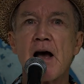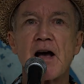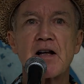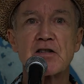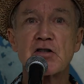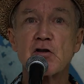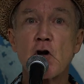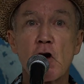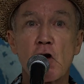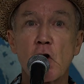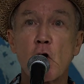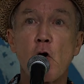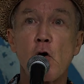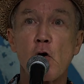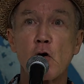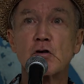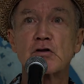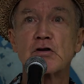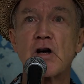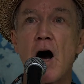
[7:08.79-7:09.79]
It's not a
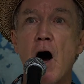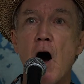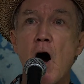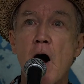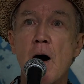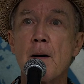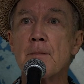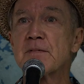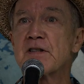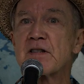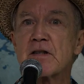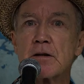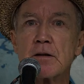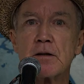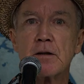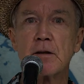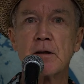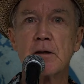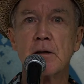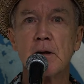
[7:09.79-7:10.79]
call to arms.
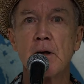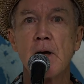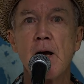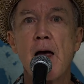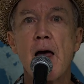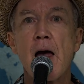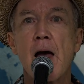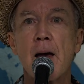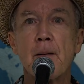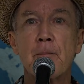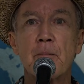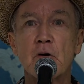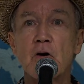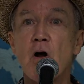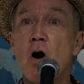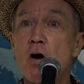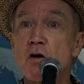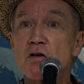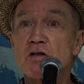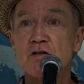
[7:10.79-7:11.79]
It
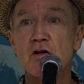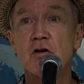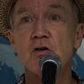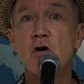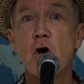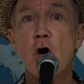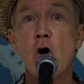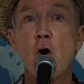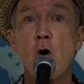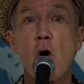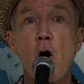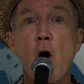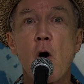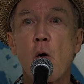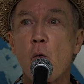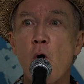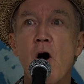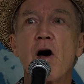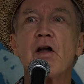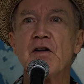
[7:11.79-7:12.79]
belongs to no
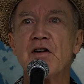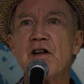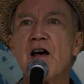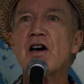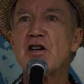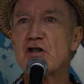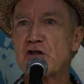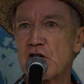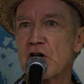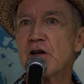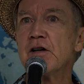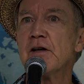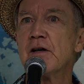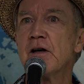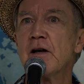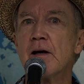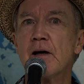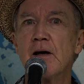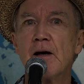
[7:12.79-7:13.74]
one nation.